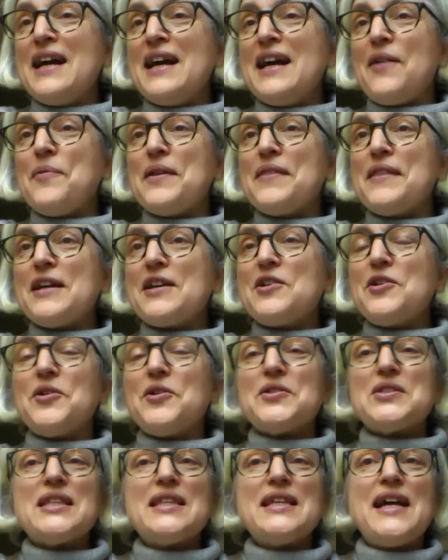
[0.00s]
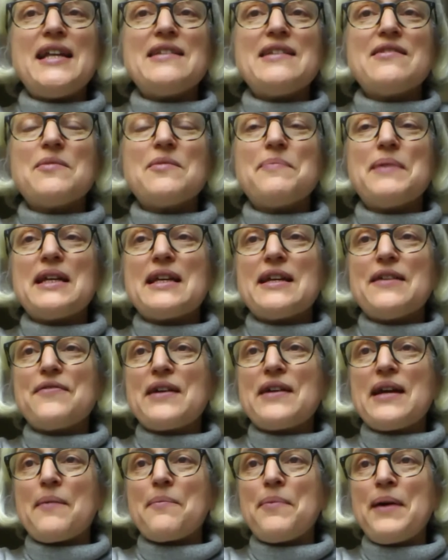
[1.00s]
And when they got to the end of the Big Give
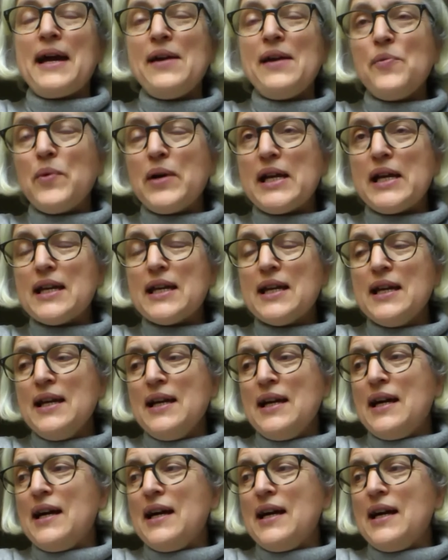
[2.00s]
campaign week,